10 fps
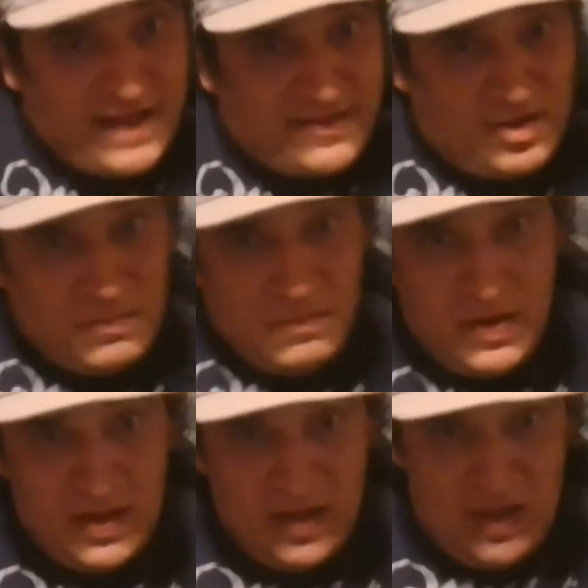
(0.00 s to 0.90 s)
them
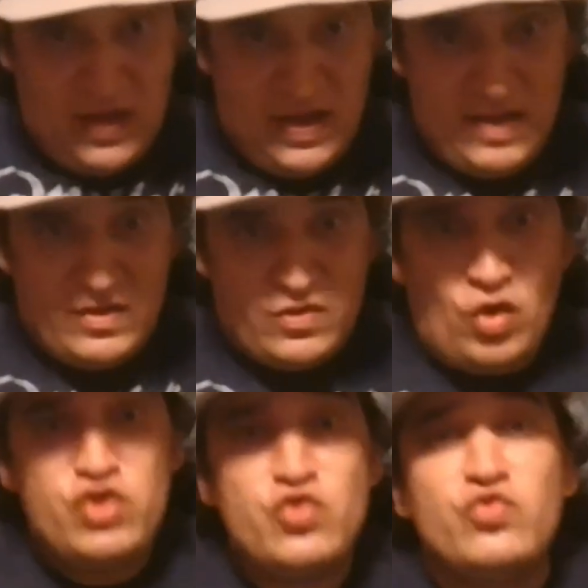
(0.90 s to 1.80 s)
so
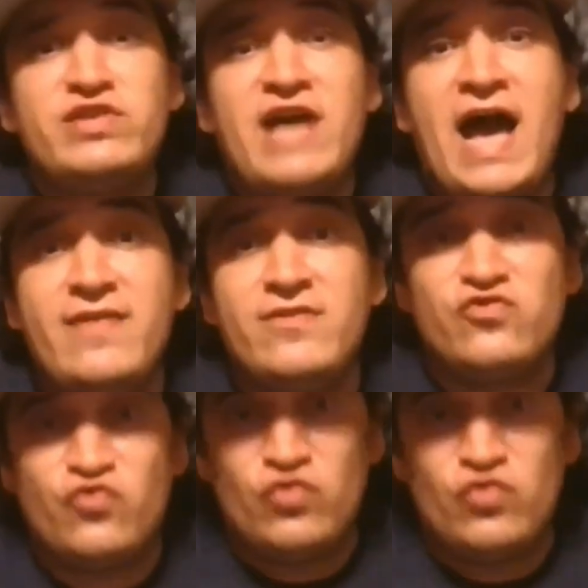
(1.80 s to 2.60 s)
you could tie the